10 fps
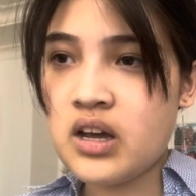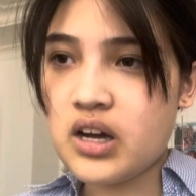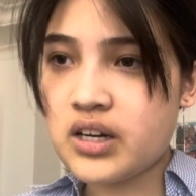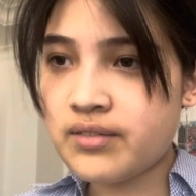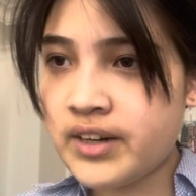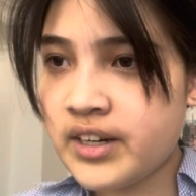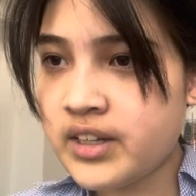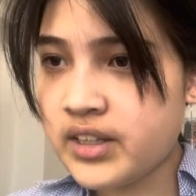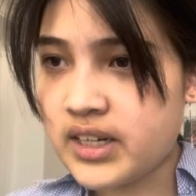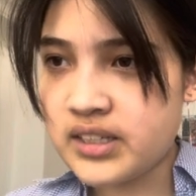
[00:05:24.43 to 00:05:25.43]
our
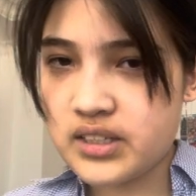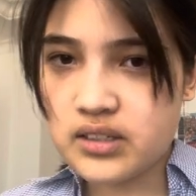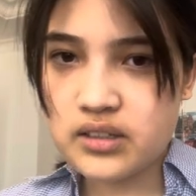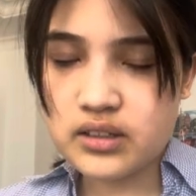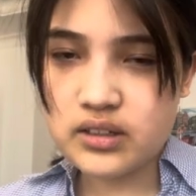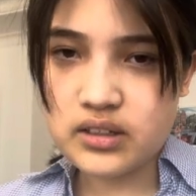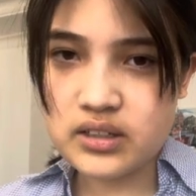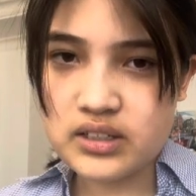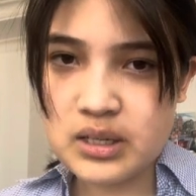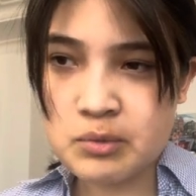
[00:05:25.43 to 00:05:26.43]
very last
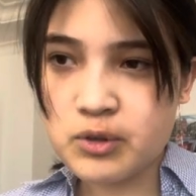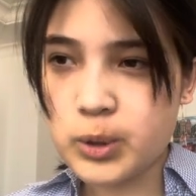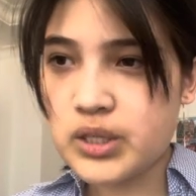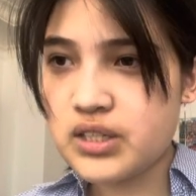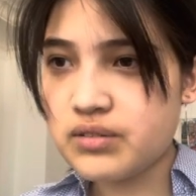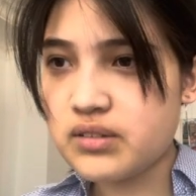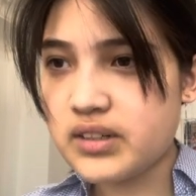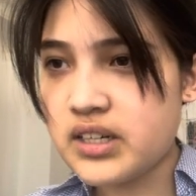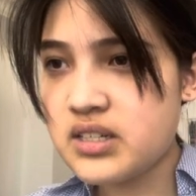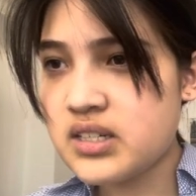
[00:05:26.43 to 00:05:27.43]
type of cohesive
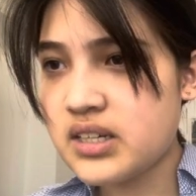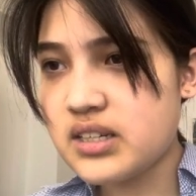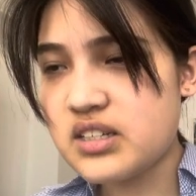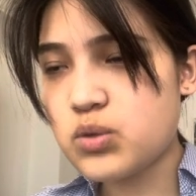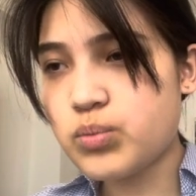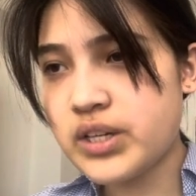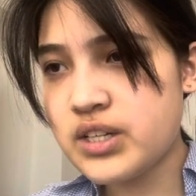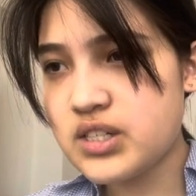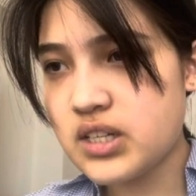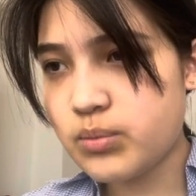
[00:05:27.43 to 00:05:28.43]
device is
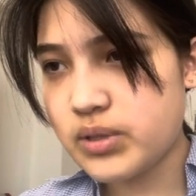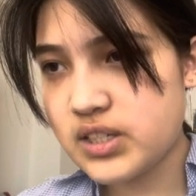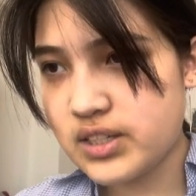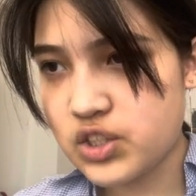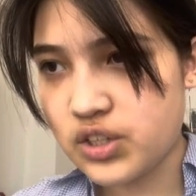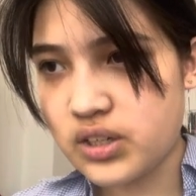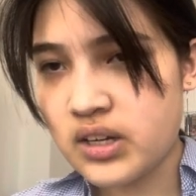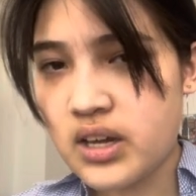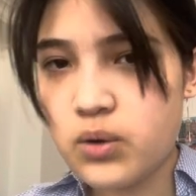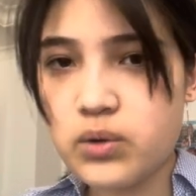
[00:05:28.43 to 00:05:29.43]
place and position,
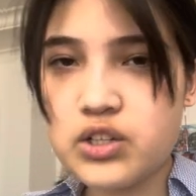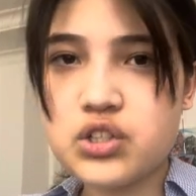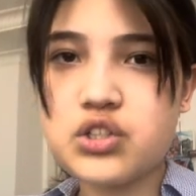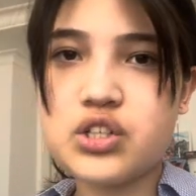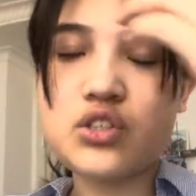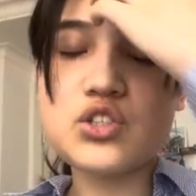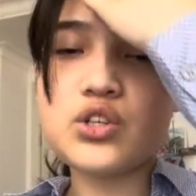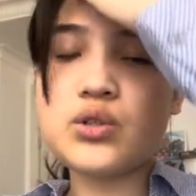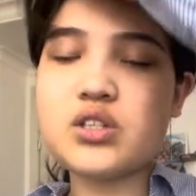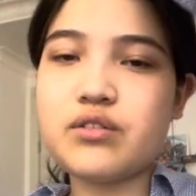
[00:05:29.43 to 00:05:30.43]
which just
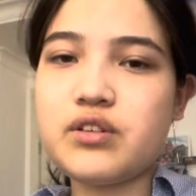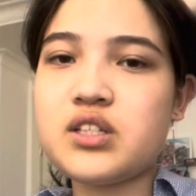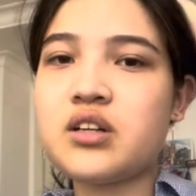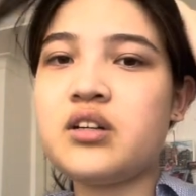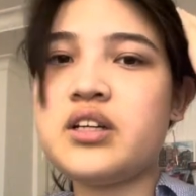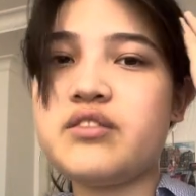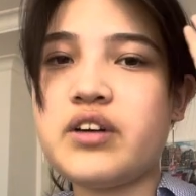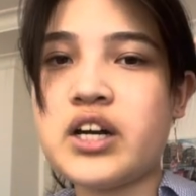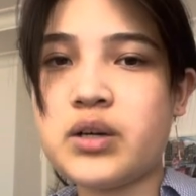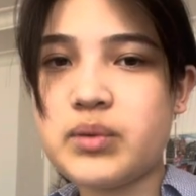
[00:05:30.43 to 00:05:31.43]
shows the physical
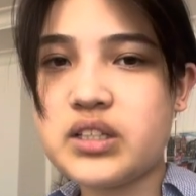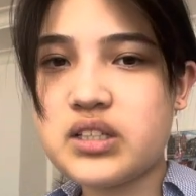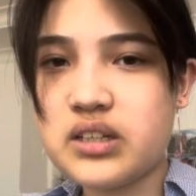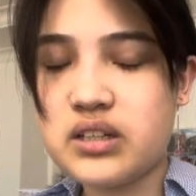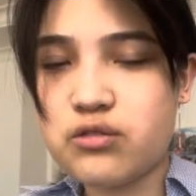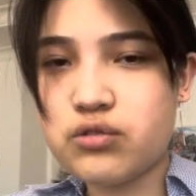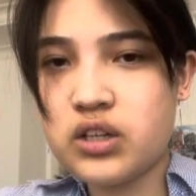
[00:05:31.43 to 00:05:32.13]
environment of